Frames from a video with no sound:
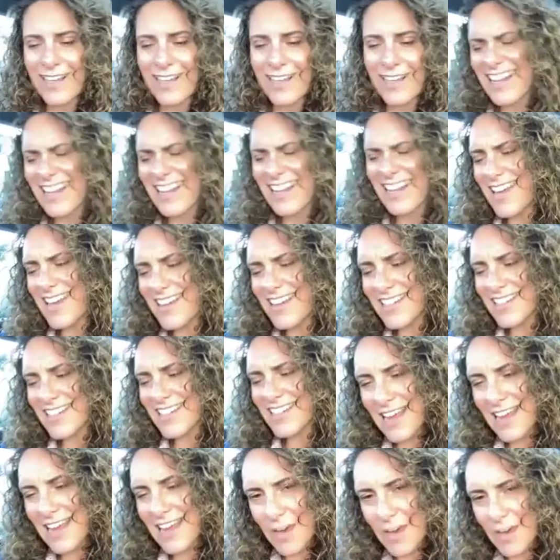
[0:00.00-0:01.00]
Now, that's an
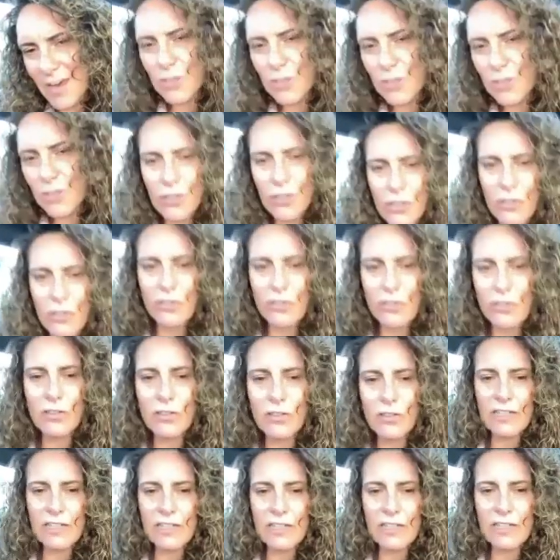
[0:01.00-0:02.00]

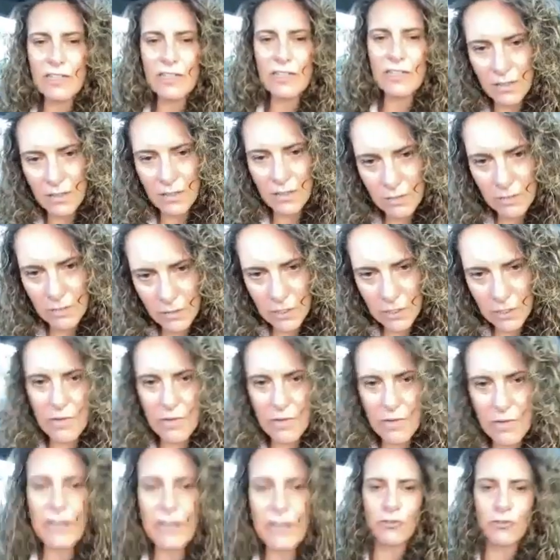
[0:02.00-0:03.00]
absolutely
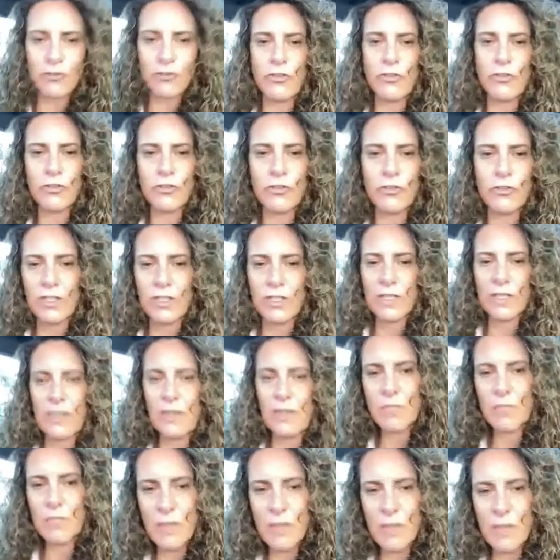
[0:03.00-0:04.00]
correct truth.
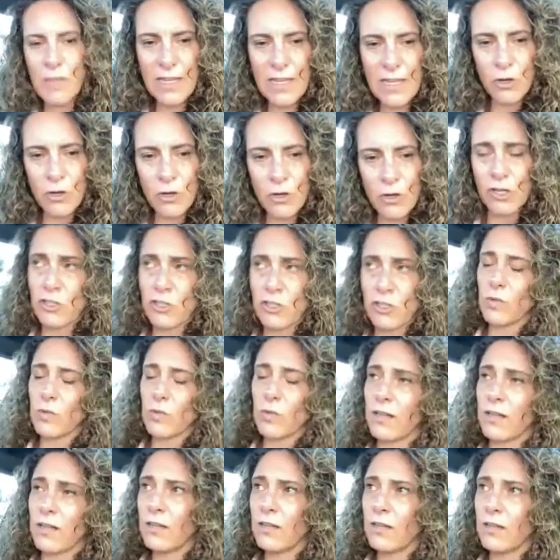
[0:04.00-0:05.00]
Men get hurt as
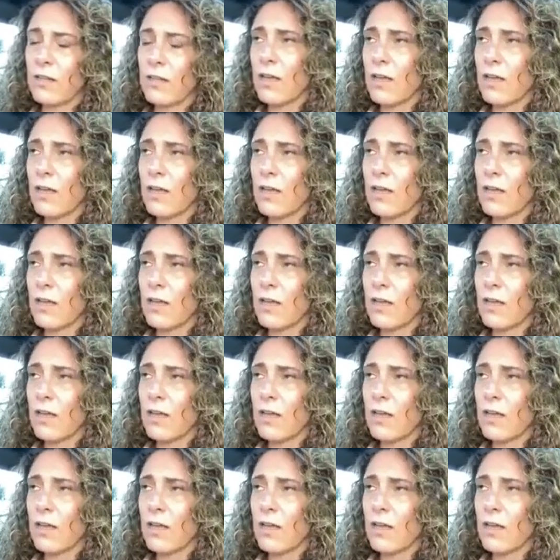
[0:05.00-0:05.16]
well.